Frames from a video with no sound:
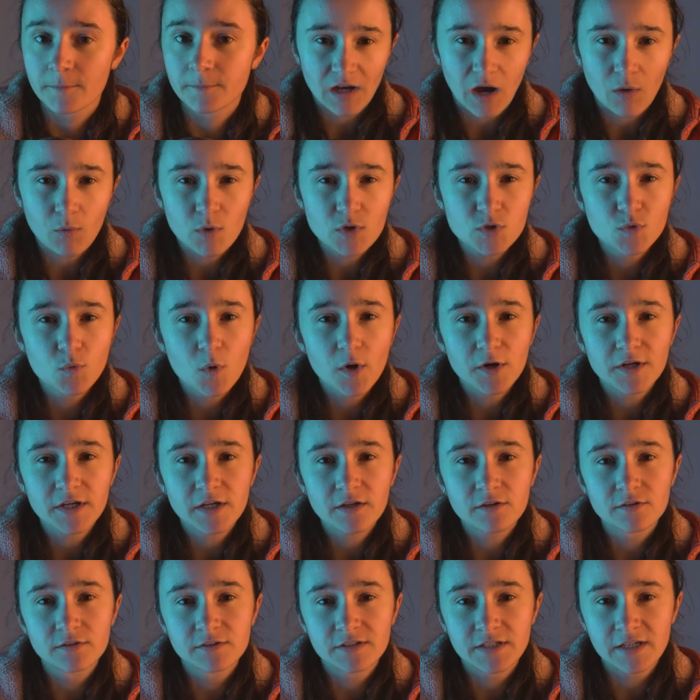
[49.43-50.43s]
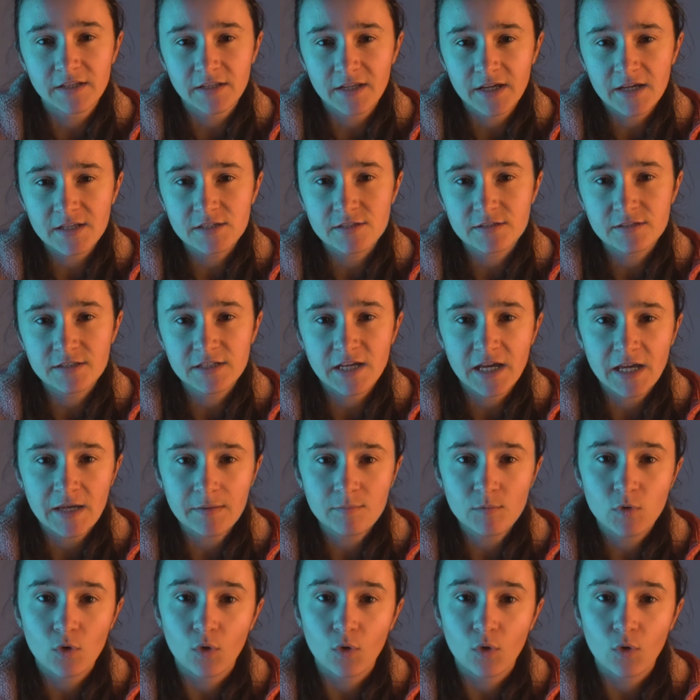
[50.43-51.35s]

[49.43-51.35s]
I was working on a Canadian game